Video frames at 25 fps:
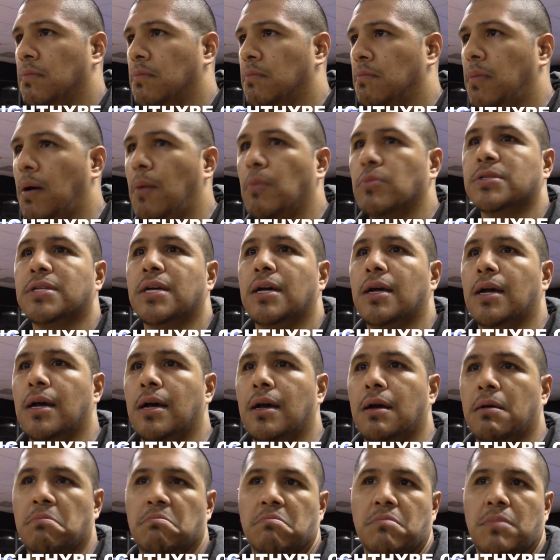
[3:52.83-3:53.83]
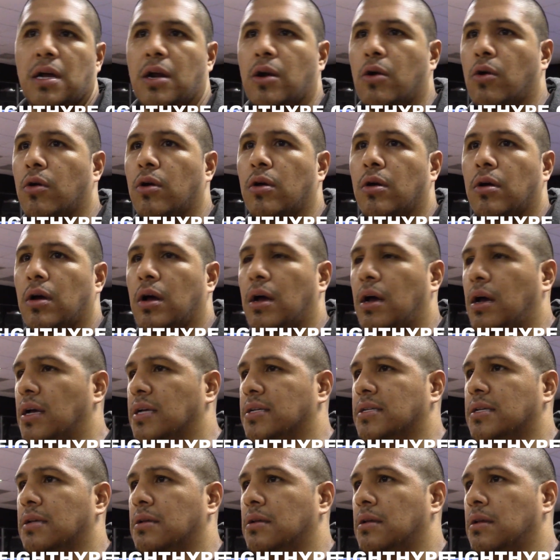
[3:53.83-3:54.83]
Vamos a, a,
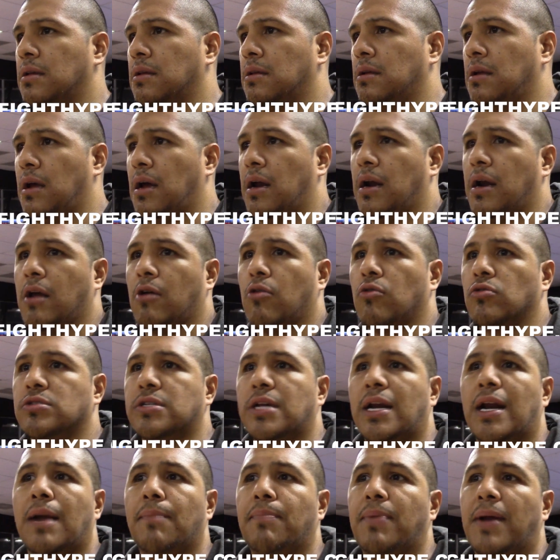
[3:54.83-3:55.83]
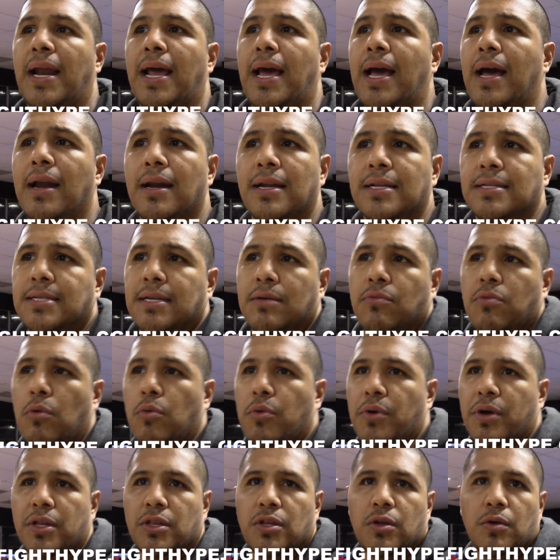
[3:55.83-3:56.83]
a, negociar la pelea. Let's see what
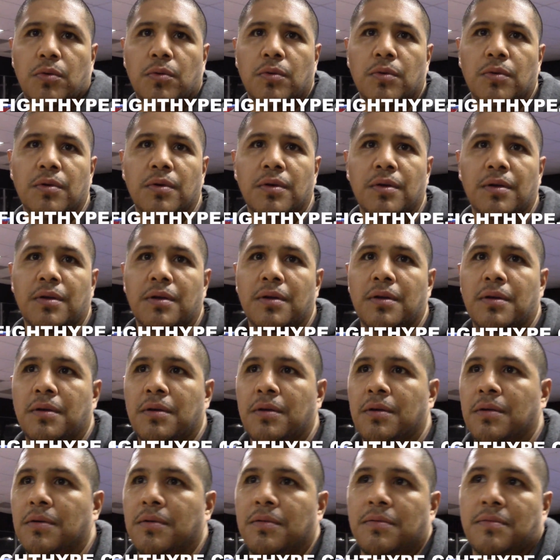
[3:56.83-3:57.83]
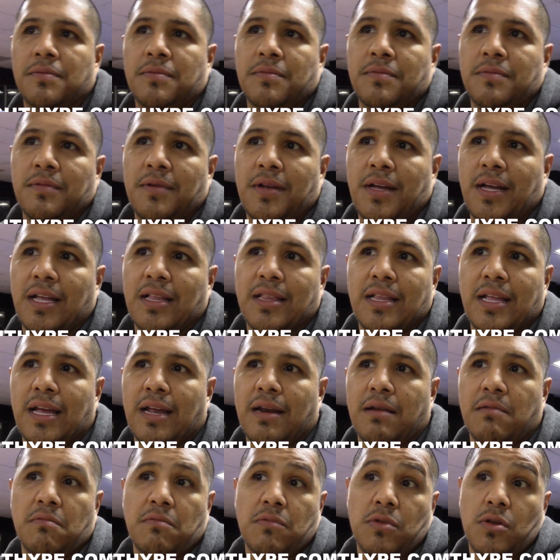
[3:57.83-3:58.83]
we can do. And
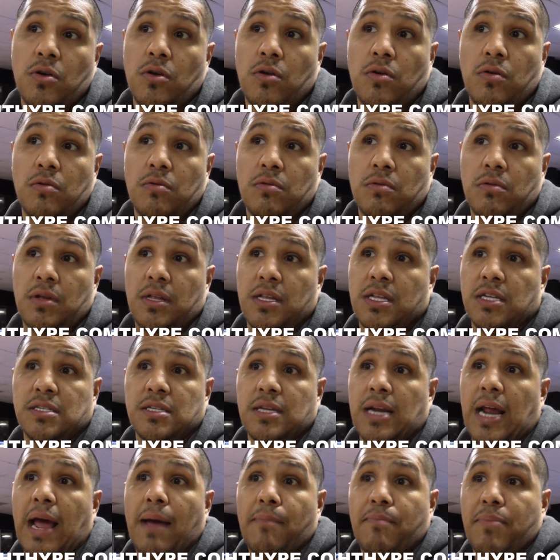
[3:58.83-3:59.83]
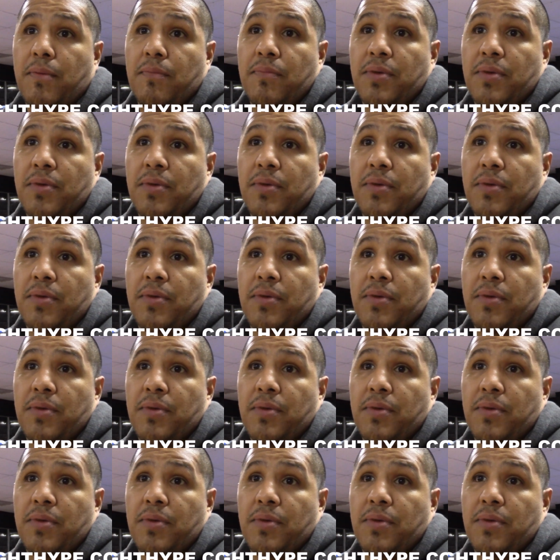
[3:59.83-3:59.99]
then, you know, it doesn't happen